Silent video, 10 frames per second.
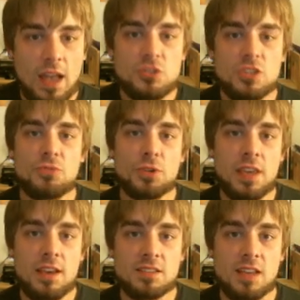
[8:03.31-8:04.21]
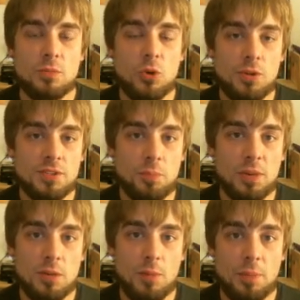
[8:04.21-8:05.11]
And just for kicks, I'm going to
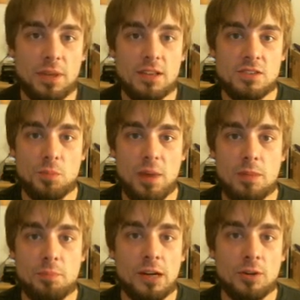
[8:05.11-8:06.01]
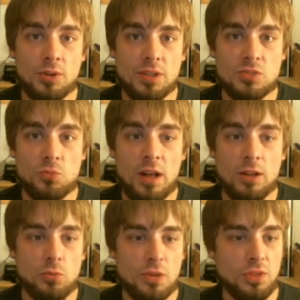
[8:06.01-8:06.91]
pin him up against Bibarel as
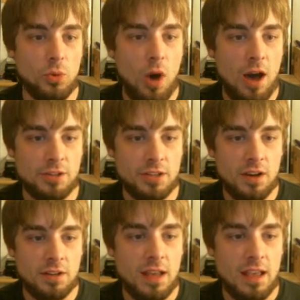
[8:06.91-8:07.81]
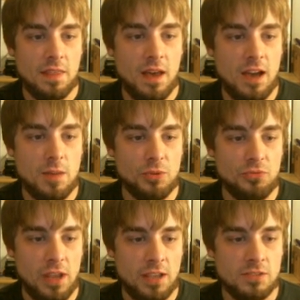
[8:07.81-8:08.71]
well with the Water Gun and the Hyper
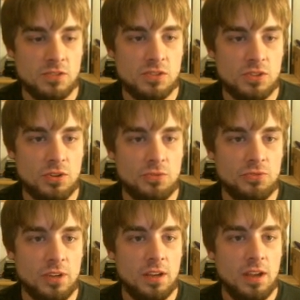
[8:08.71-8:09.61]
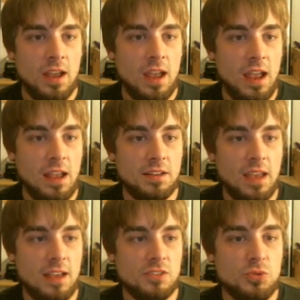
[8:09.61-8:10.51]
Fang and Surf. And
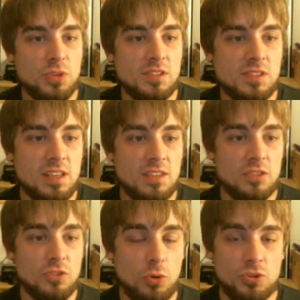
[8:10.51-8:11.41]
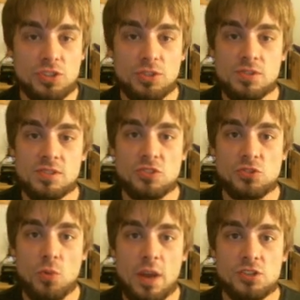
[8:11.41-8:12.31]
as you can see in the no shield
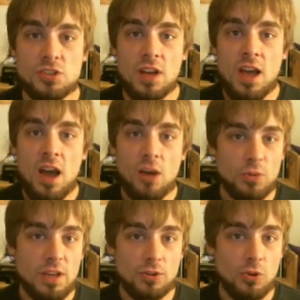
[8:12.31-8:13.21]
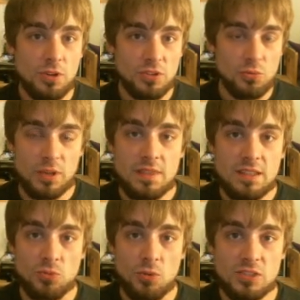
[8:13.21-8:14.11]
situation, we are going to win
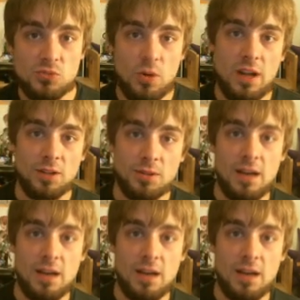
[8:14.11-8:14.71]
this one as well.